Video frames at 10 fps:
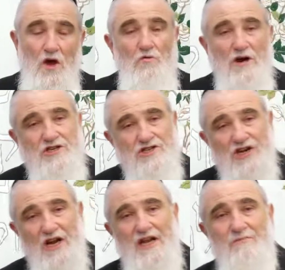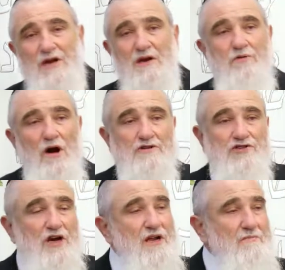Rosh Hashanah and Yom Kippur, I'll
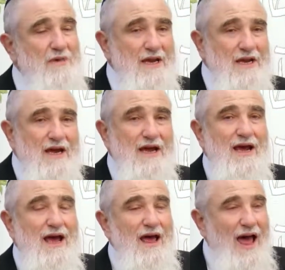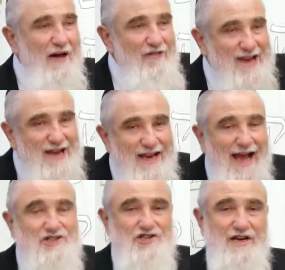show you in a minute, have a
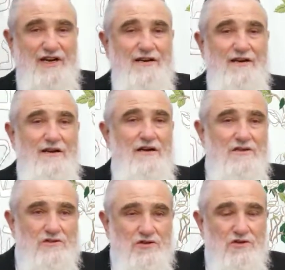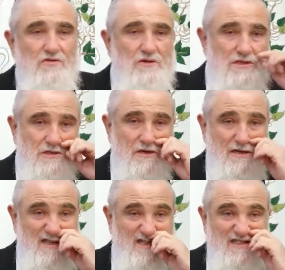connection to
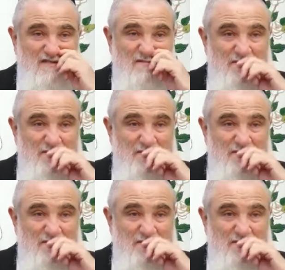Sukkot.